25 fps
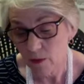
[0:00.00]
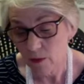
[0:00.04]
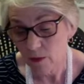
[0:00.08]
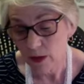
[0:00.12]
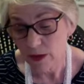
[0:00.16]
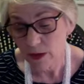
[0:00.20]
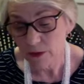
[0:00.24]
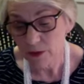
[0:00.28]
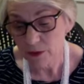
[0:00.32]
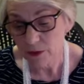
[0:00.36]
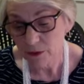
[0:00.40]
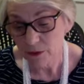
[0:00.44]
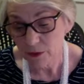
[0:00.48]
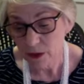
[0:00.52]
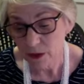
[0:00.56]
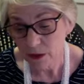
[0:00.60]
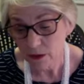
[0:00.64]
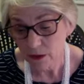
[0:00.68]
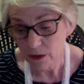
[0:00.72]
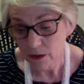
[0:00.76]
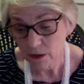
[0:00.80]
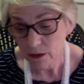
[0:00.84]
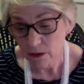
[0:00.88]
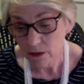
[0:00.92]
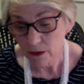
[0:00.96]
I
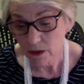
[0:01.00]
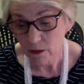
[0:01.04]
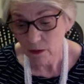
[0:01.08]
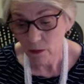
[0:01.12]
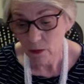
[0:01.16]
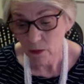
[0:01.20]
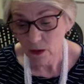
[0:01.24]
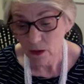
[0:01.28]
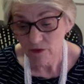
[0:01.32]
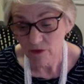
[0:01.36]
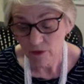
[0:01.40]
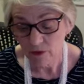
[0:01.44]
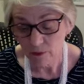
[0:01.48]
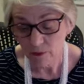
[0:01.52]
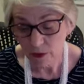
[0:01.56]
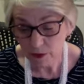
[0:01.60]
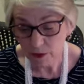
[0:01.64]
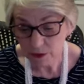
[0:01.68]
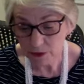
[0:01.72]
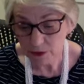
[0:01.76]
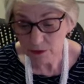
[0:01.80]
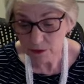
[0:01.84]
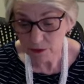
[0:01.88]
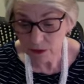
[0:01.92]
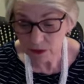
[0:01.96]
doing? Well, if I'm not
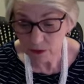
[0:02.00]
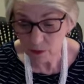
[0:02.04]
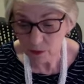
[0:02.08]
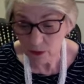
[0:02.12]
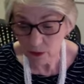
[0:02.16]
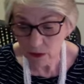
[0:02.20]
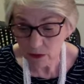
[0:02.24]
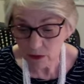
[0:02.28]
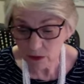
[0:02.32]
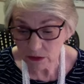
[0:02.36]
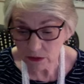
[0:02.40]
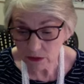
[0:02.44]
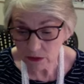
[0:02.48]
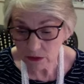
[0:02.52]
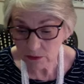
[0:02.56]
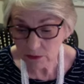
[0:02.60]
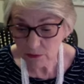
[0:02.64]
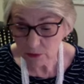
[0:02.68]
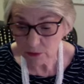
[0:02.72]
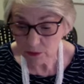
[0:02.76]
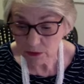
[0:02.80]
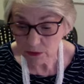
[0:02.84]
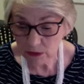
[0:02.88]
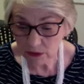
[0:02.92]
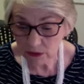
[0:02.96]
doing as well as the
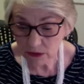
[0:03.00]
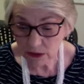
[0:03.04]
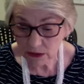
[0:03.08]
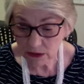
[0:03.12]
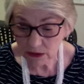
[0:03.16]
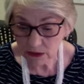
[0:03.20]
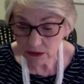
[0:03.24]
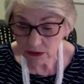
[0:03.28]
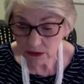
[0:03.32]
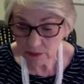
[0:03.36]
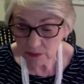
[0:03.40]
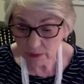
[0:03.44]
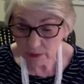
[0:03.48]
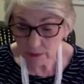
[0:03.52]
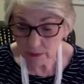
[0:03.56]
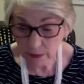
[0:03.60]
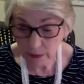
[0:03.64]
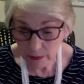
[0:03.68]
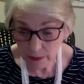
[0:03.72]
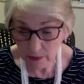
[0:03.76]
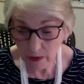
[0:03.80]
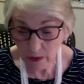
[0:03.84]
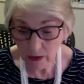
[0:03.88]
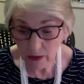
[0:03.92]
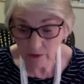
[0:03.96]
person next to me,
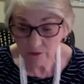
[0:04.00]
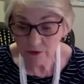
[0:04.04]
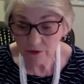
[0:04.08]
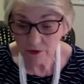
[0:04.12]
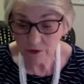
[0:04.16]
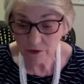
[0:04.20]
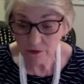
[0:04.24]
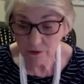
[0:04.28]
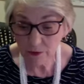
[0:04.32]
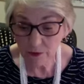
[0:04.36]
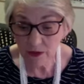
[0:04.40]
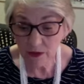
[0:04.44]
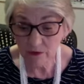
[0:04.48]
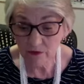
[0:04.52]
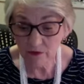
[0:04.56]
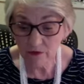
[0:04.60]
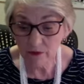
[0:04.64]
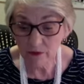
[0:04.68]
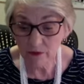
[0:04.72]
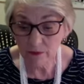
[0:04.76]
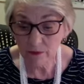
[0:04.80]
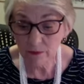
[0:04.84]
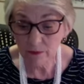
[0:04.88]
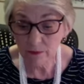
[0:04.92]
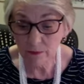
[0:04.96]
maybe I have too big of
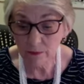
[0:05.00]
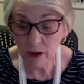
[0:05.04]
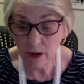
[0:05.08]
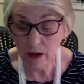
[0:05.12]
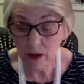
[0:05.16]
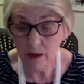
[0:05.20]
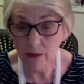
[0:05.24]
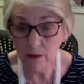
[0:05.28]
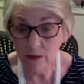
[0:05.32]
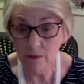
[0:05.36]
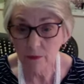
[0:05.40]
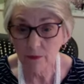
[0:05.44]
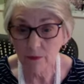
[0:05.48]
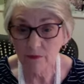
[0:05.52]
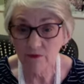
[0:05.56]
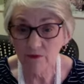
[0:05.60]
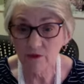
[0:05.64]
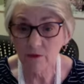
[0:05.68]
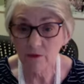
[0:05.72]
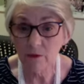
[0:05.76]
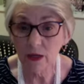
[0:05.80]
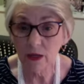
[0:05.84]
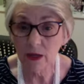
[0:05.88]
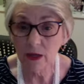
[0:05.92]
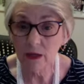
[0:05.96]
a pile of
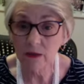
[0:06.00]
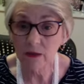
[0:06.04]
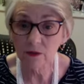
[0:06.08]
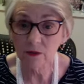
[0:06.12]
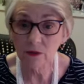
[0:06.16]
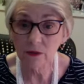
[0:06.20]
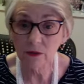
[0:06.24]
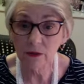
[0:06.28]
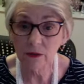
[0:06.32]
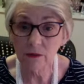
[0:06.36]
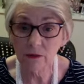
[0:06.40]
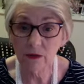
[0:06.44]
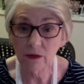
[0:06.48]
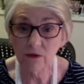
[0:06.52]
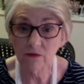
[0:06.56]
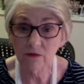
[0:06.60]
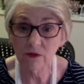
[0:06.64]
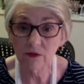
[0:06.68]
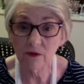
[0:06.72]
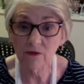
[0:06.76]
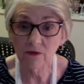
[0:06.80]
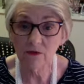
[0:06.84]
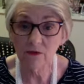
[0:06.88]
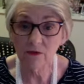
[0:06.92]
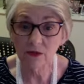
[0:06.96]
demands, or I don't have
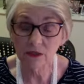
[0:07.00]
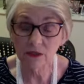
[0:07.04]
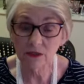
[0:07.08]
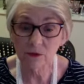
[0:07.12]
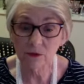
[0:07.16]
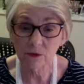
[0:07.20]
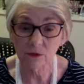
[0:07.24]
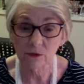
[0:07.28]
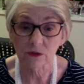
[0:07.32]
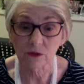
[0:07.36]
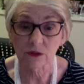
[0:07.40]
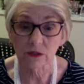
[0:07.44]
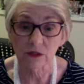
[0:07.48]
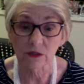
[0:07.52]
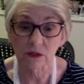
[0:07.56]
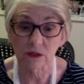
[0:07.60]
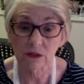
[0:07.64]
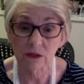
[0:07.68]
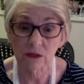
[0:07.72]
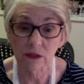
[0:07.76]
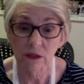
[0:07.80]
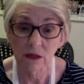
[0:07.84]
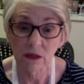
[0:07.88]
enough resources.